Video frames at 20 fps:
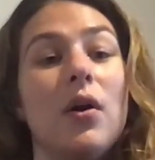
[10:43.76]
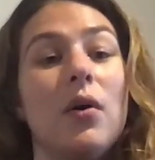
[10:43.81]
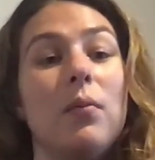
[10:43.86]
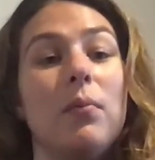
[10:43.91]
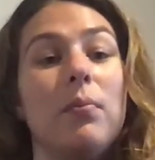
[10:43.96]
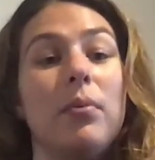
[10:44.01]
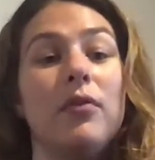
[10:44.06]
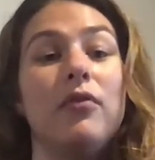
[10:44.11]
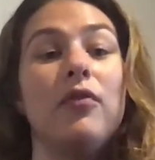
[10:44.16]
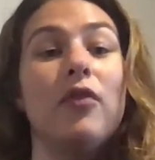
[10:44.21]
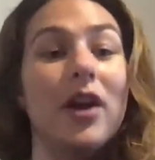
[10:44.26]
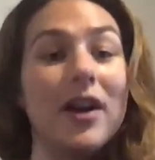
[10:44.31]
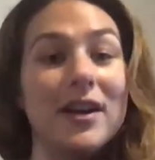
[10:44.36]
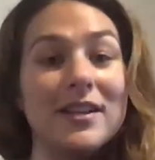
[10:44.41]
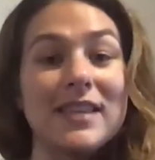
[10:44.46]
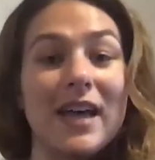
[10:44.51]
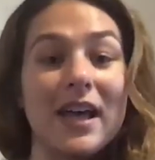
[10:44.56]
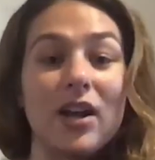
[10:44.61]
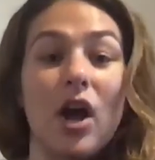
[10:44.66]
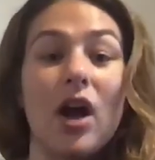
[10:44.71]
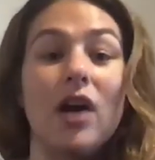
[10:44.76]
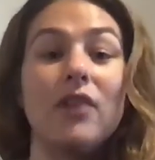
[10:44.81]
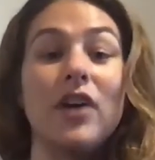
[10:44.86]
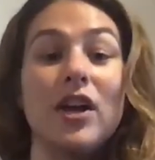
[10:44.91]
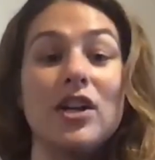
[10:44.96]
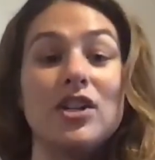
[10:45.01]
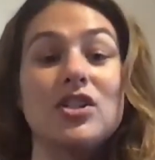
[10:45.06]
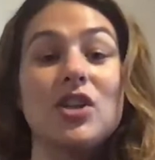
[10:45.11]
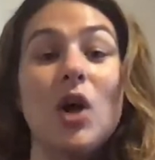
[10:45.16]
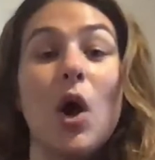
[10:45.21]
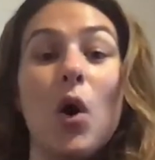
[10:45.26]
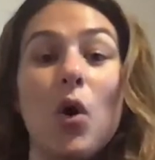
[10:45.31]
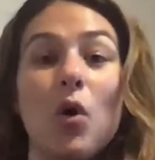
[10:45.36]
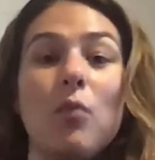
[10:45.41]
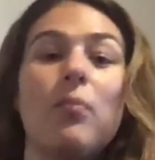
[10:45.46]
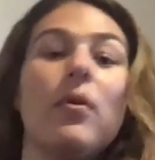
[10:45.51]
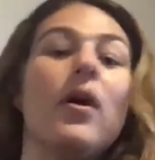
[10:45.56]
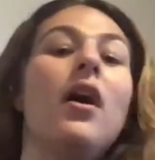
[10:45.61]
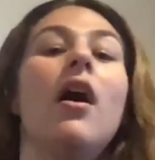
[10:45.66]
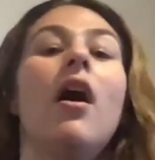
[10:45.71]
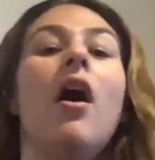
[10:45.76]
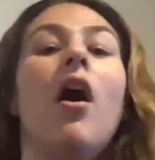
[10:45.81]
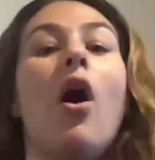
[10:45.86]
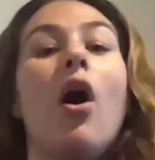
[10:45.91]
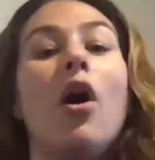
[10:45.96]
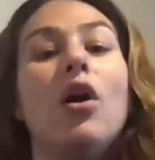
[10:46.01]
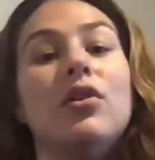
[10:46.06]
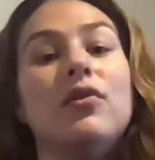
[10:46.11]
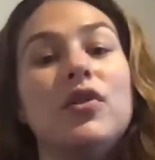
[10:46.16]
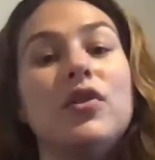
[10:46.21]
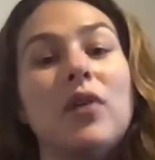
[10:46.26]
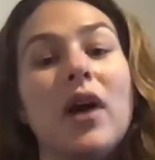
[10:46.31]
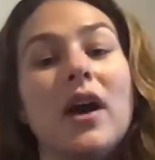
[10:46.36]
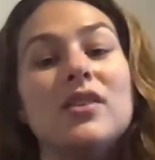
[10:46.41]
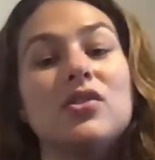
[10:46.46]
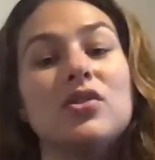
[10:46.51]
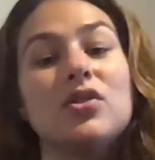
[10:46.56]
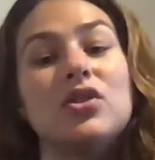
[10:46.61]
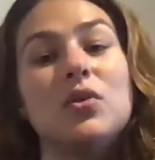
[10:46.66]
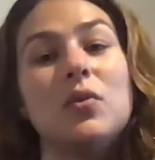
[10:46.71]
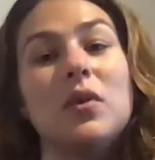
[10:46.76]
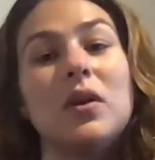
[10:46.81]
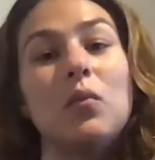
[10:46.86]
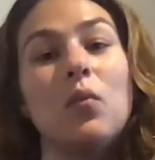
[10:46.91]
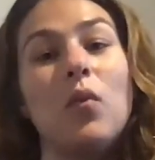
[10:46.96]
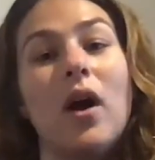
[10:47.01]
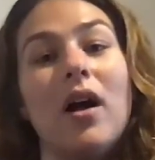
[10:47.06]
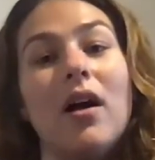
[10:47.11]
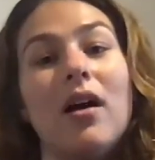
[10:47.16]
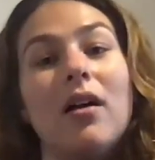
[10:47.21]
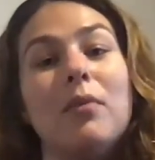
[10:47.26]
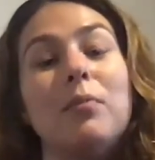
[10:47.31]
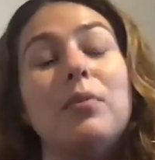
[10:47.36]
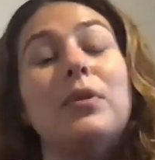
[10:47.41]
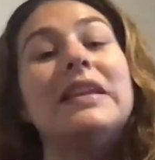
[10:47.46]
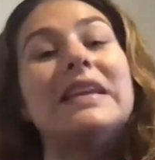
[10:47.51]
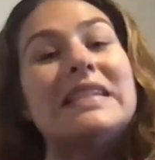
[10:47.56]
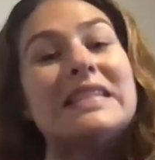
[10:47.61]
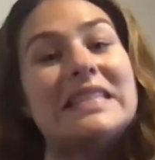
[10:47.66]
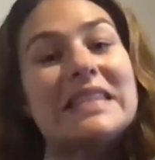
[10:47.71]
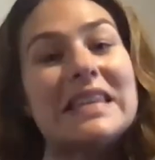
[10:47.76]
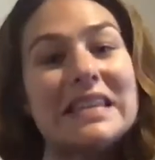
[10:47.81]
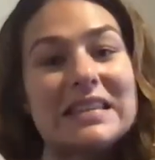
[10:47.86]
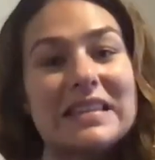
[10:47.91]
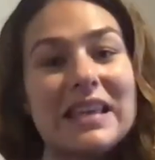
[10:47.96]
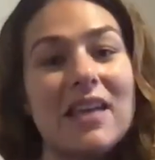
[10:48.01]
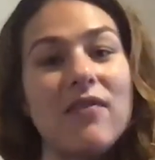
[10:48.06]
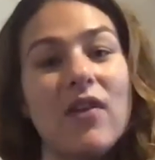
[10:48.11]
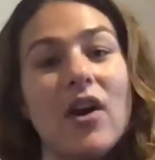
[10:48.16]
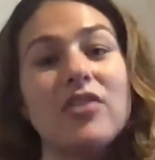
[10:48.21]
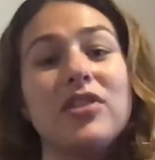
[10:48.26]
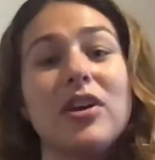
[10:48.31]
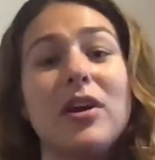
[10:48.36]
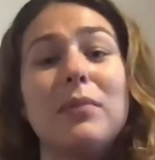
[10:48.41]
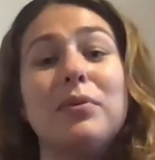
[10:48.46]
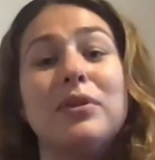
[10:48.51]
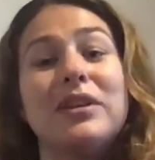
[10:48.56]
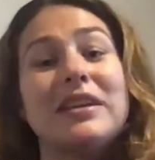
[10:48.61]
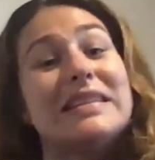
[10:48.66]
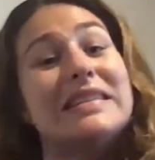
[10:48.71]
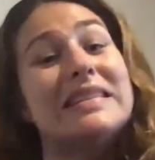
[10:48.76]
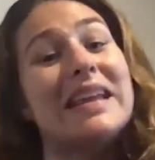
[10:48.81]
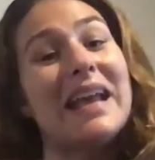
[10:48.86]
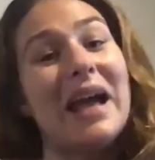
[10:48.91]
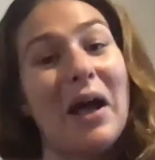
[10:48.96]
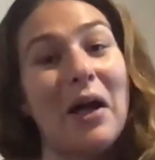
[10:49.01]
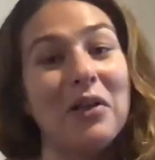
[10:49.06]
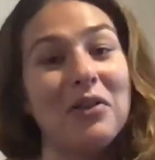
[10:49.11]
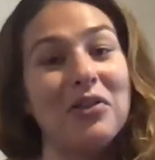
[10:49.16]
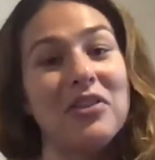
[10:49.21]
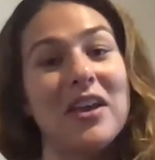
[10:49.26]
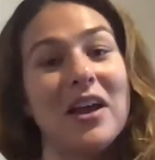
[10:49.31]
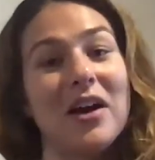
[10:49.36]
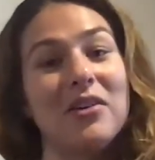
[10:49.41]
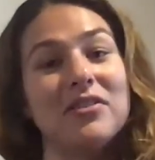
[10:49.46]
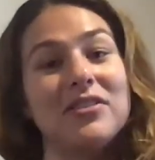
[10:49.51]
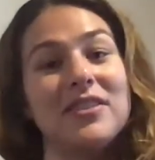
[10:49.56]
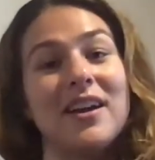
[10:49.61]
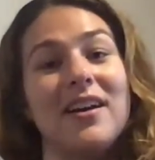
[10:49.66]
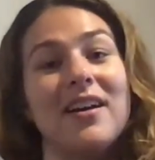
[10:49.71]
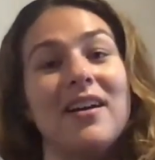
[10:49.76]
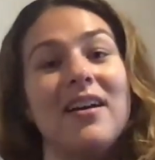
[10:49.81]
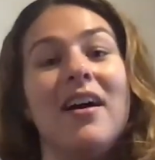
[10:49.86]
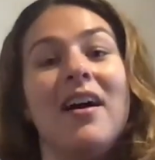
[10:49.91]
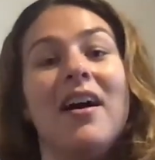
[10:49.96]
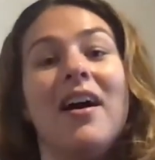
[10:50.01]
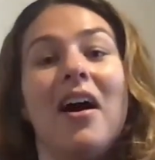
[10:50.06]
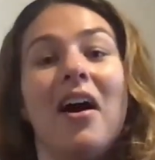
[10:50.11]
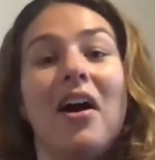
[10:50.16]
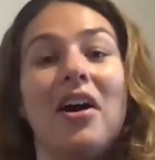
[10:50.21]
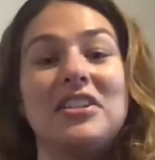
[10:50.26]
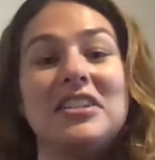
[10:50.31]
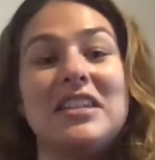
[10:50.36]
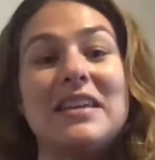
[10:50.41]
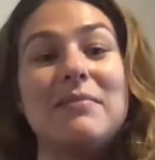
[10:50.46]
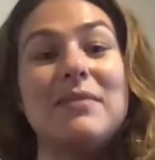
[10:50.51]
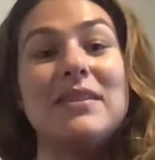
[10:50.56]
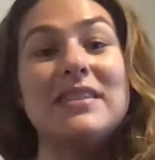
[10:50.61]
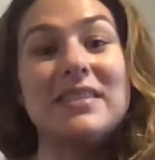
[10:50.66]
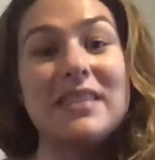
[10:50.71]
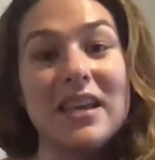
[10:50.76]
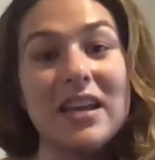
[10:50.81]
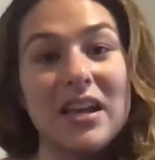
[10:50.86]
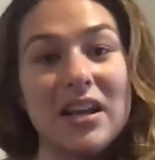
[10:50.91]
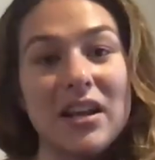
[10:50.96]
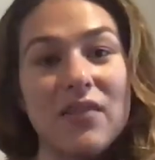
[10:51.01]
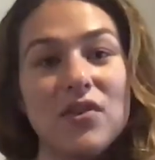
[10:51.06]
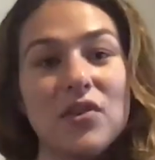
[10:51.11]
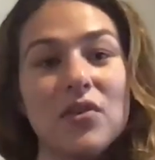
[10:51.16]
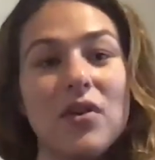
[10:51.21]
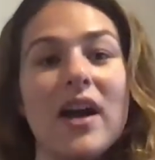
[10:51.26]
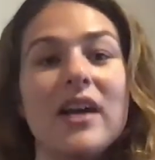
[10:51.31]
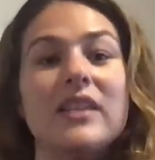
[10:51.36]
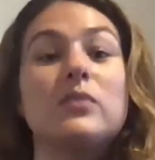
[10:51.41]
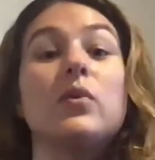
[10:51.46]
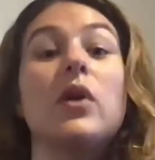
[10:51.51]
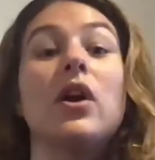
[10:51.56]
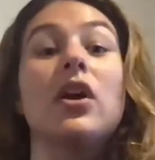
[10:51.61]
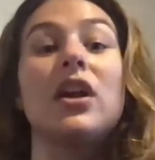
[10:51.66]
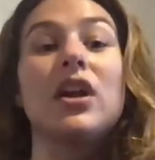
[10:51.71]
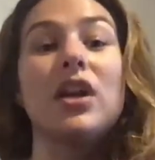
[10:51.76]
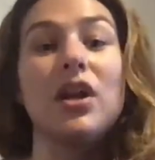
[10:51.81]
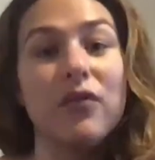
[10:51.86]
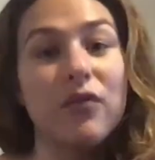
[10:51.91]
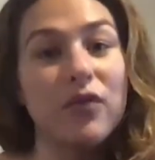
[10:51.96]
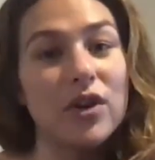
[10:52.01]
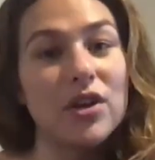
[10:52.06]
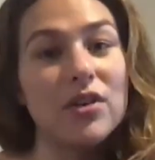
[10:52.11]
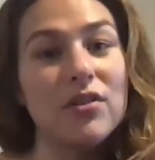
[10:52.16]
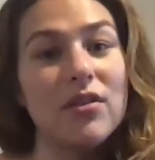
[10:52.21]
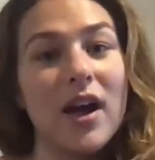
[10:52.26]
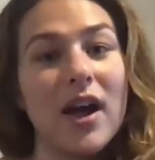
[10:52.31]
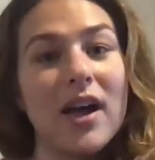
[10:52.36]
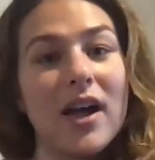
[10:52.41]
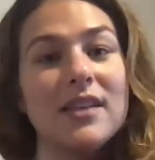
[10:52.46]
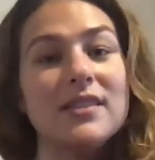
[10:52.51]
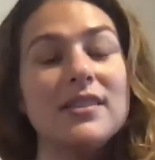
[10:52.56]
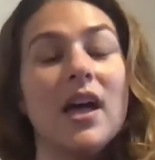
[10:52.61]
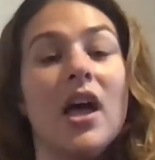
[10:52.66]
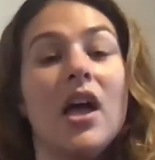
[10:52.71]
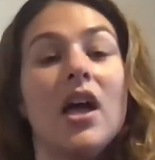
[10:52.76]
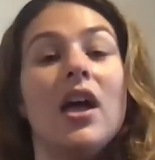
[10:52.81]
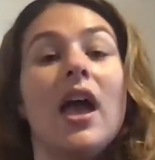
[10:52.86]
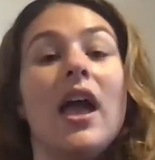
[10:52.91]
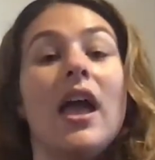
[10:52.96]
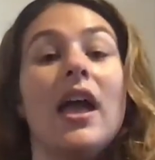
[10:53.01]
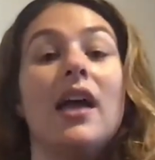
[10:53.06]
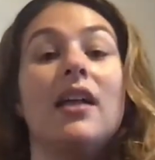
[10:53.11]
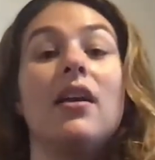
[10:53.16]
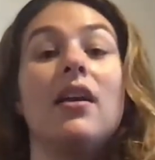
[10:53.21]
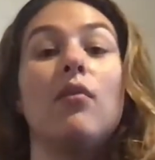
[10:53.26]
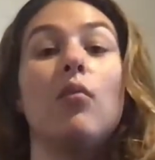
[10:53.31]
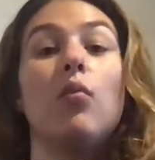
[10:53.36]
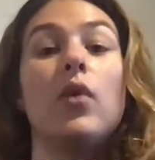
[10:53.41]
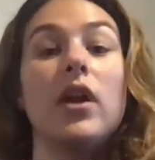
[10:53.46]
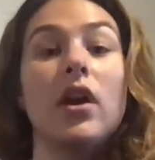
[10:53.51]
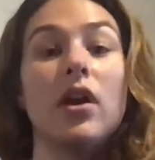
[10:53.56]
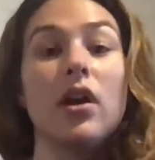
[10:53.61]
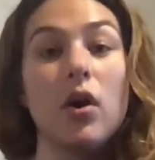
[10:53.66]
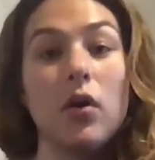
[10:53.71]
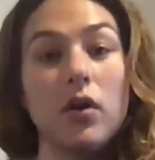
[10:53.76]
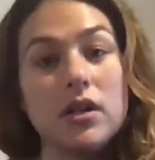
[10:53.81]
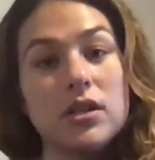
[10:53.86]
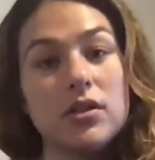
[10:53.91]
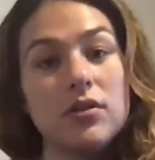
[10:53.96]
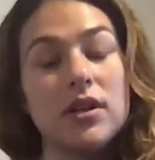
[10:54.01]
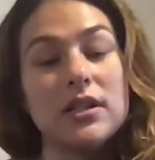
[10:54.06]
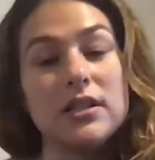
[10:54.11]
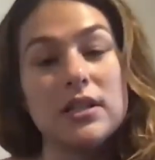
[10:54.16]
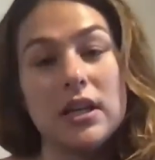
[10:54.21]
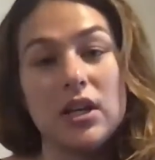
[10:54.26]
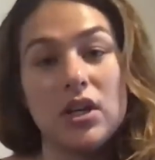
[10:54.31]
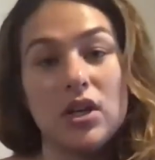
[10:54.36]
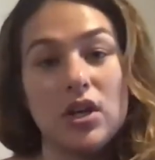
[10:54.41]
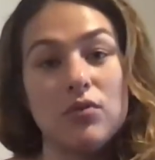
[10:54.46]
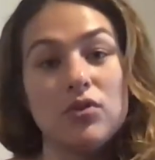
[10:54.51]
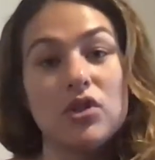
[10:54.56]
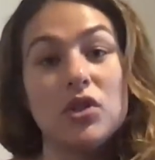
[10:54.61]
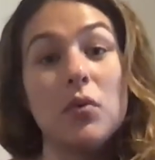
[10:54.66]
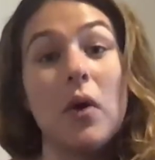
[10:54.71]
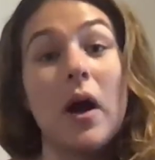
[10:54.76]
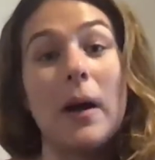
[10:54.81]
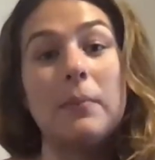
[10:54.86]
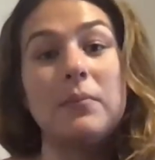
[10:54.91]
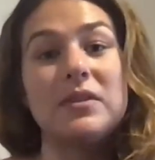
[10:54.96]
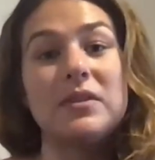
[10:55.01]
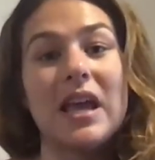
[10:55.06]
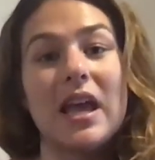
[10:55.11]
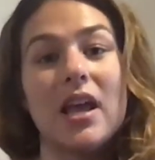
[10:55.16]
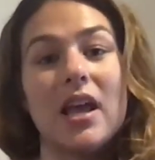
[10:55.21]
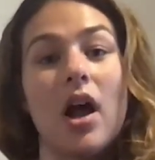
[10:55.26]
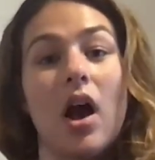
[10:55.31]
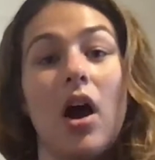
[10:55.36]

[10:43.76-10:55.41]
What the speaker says: before I sign off, I just hope all of you guys are doing well. Please stay safe out there. Please stay healthy out there. Our team is thinking of you guys. We are here for you guys. And we are going to continue to update